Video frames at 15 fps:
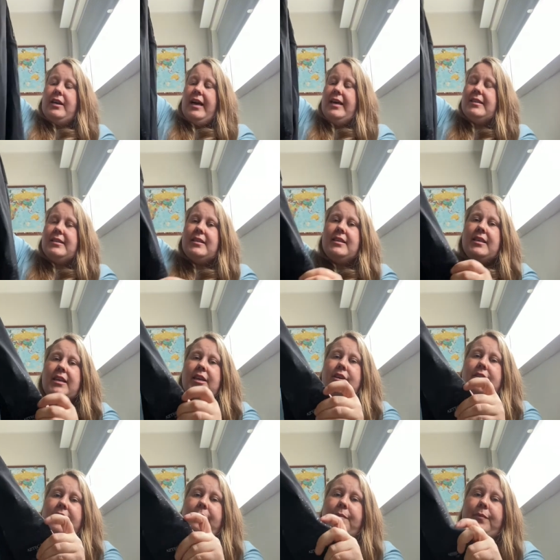It has the knee
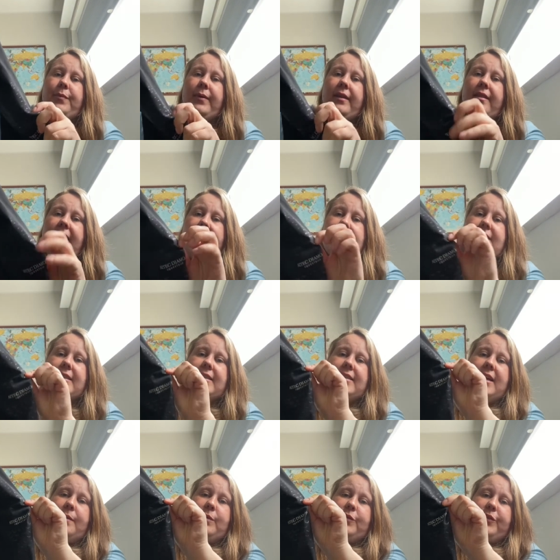grip with Aztec
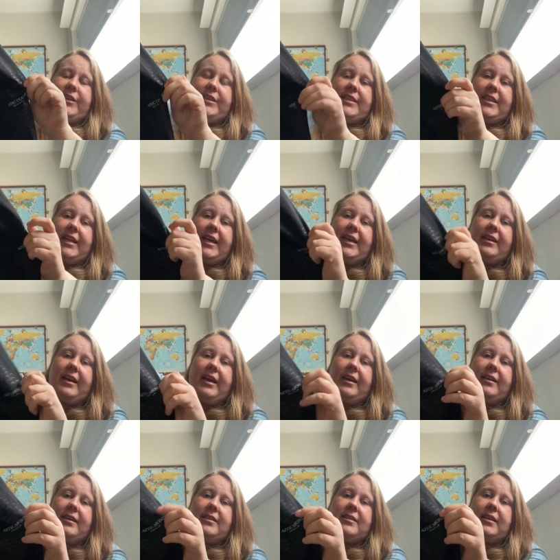diamond written in it
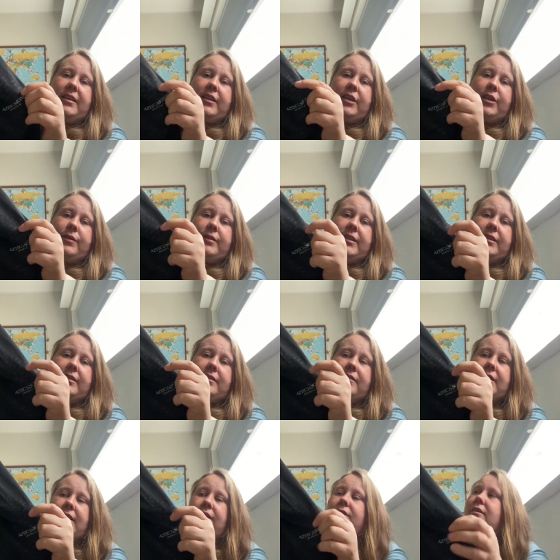and the silicone
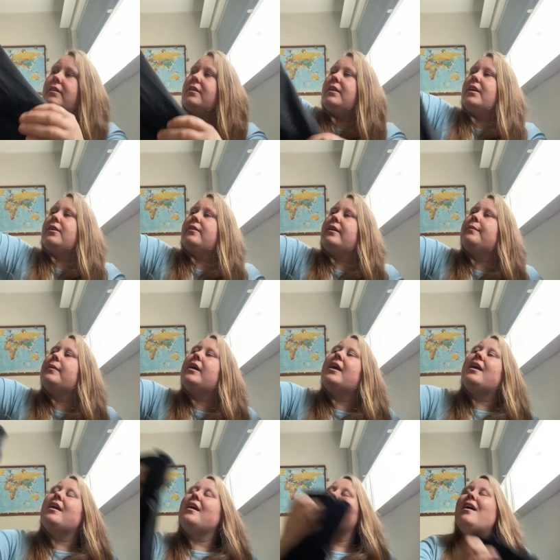details here on the knee grip.
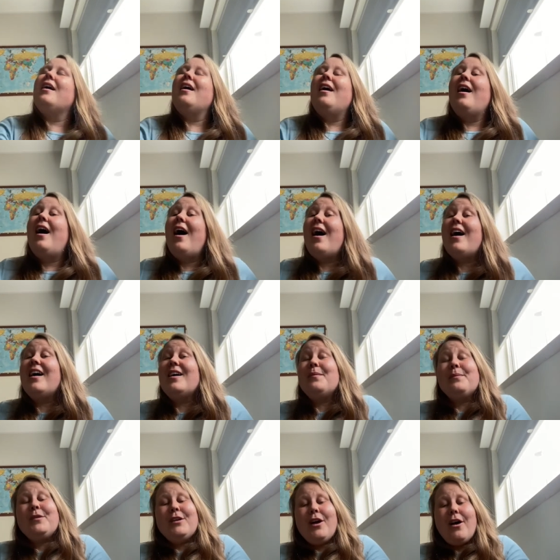
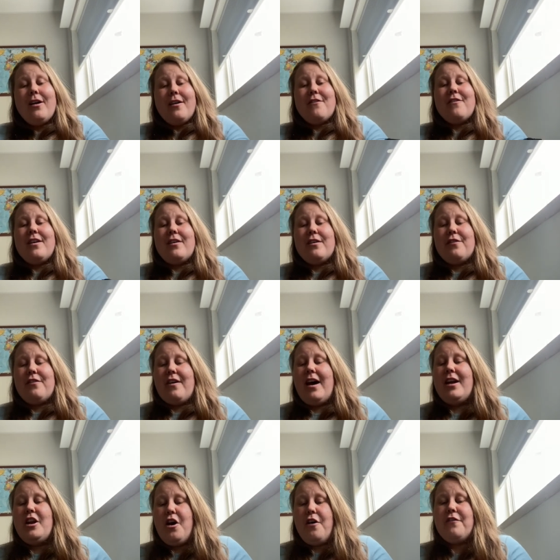I'm not a very
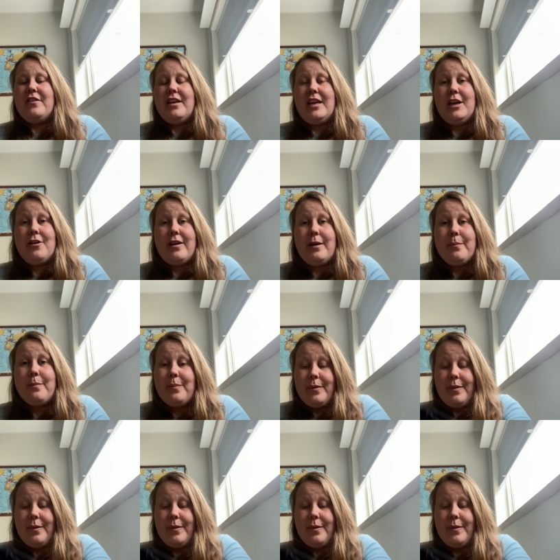fan of knee grip.